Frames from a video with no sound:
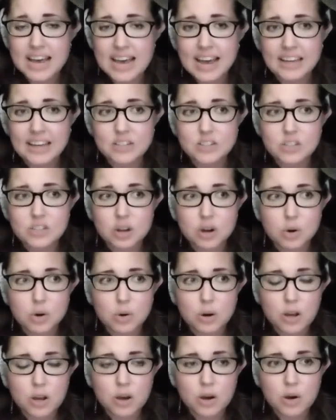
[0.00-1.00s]
And so
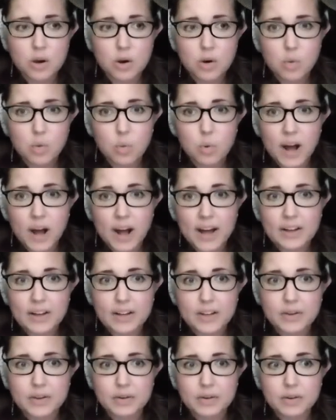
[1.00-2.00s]

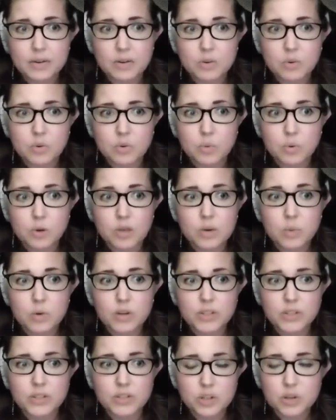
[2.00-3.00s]
while we will
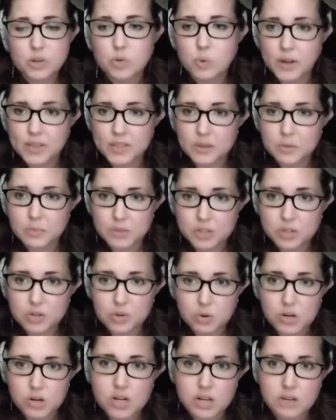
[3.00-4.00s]
do what the
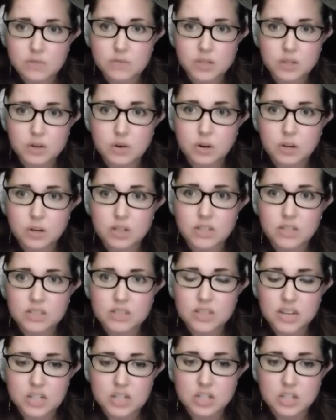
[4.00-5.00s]
majority of the
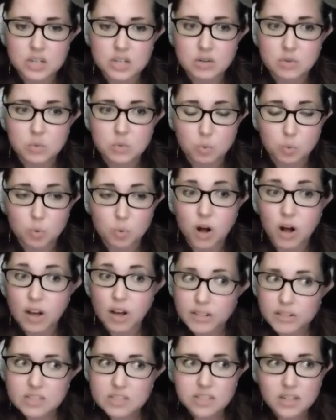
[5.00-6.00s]
organization wants,